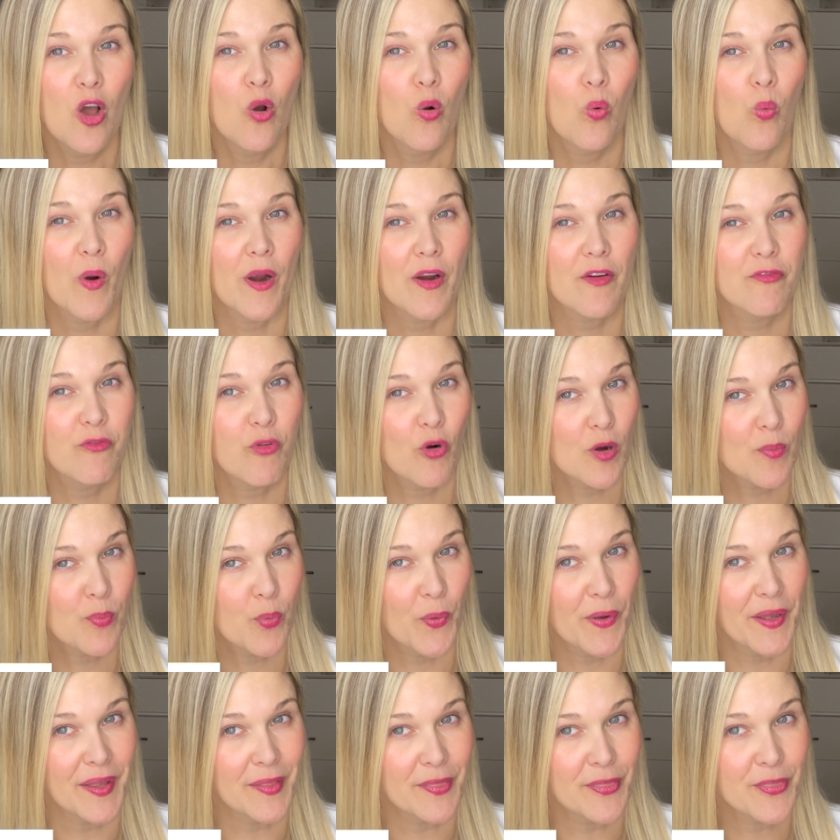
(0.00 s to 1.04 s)
where four
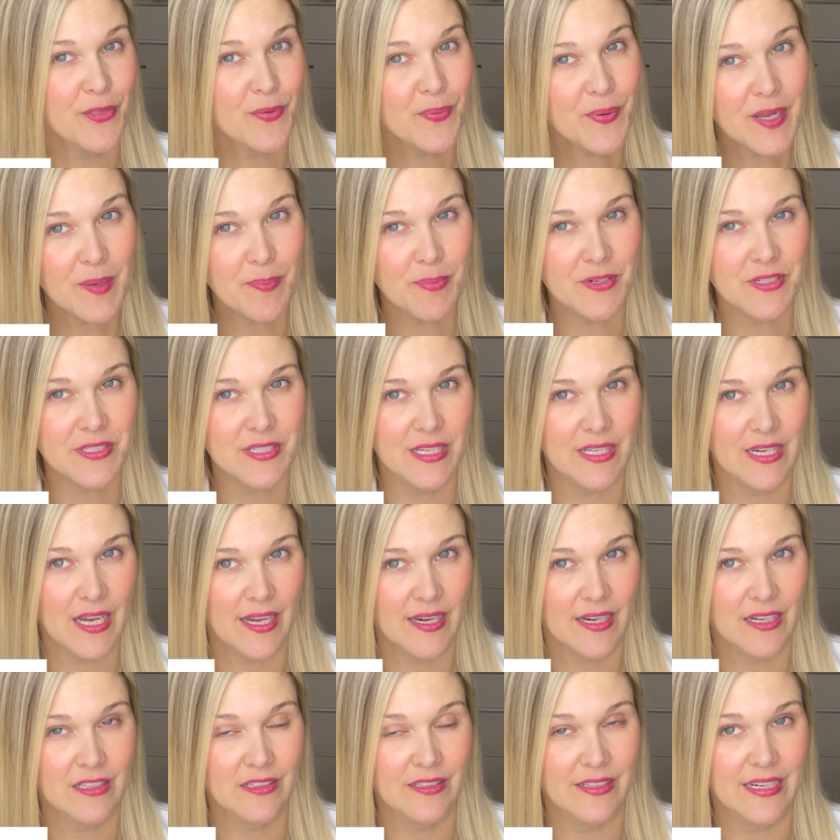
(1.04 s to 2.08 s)
point three percent had
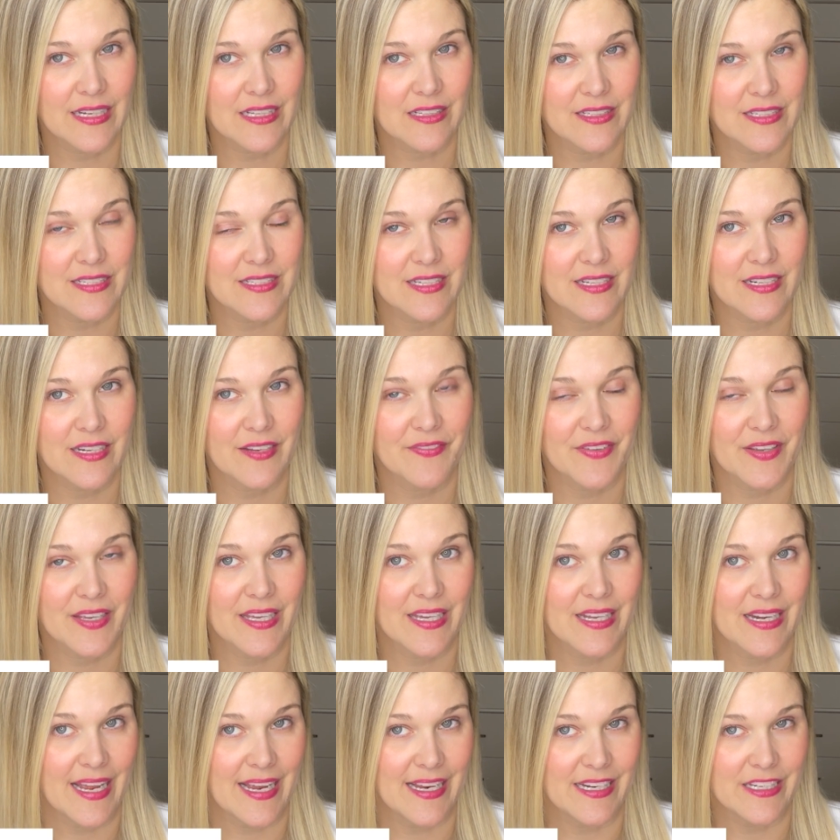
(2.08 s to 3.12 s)
a clinically
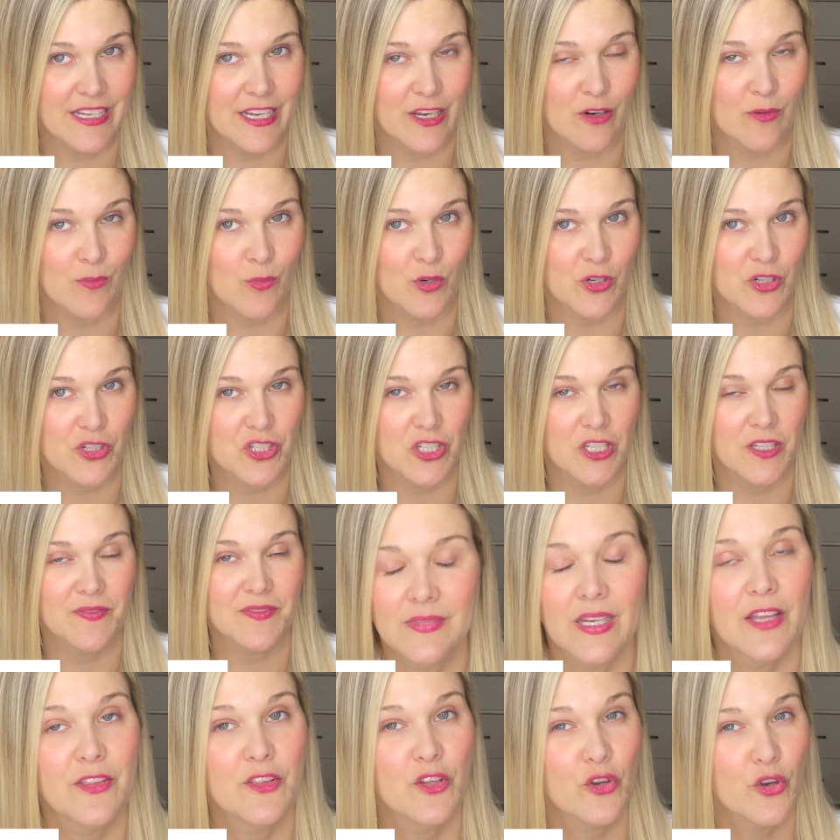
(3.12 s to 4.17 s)
significant eight-day or more shift,
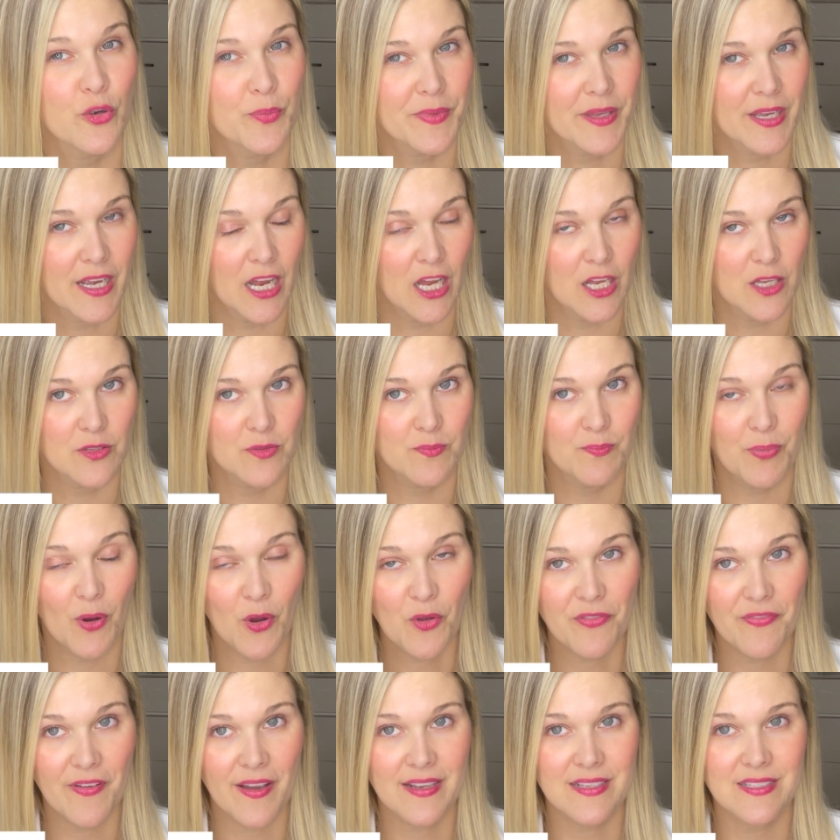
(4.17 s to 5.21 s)
in the group that got
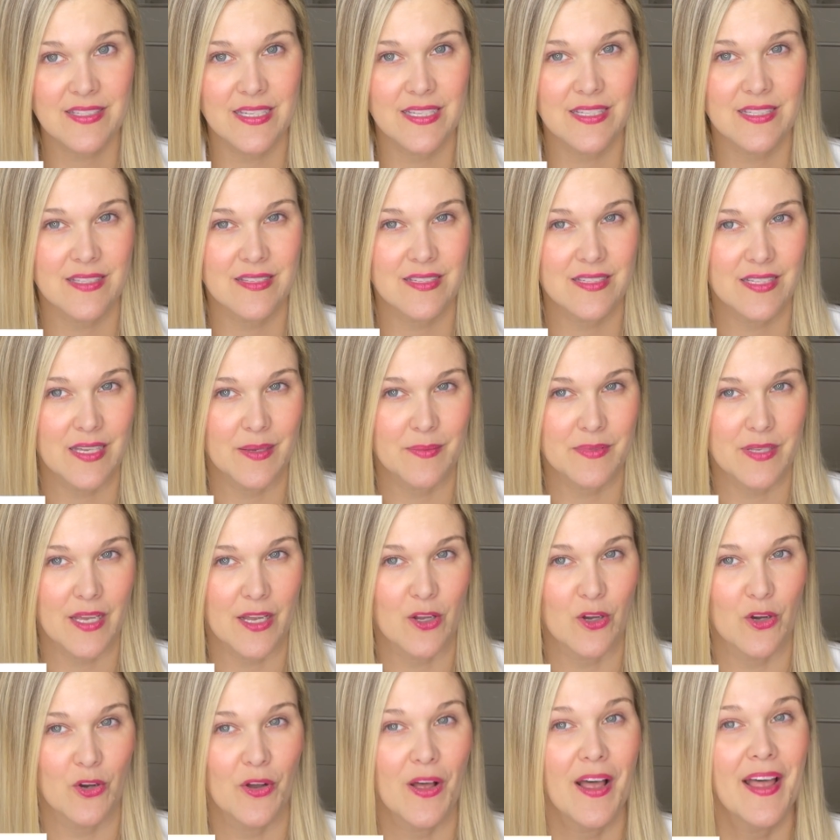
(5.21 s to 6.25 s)
both vaccines in the same
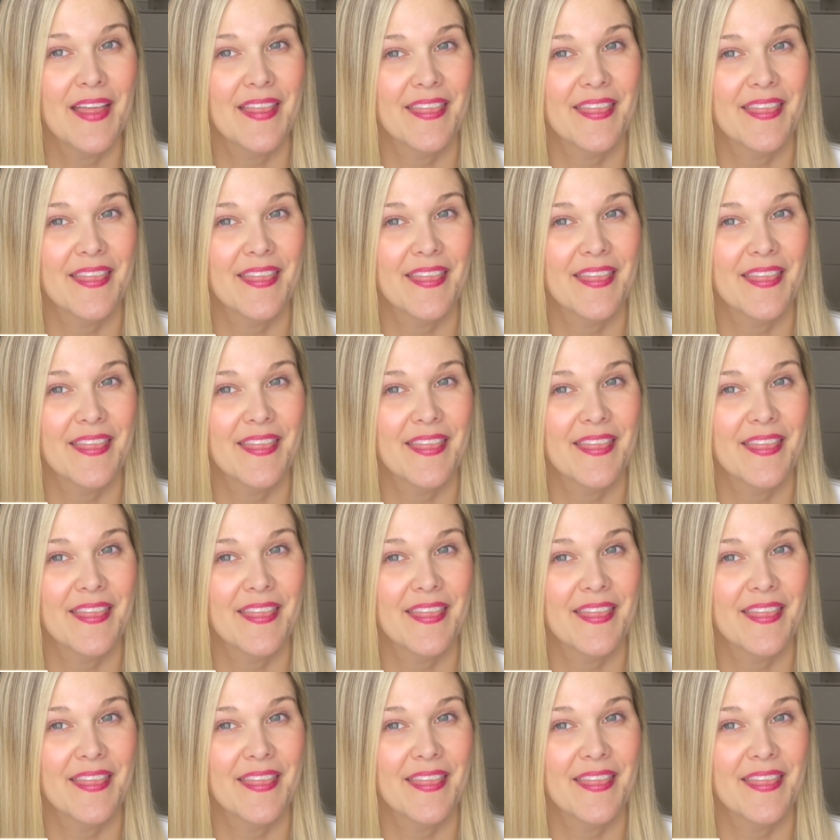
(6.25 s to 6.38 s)
cycle,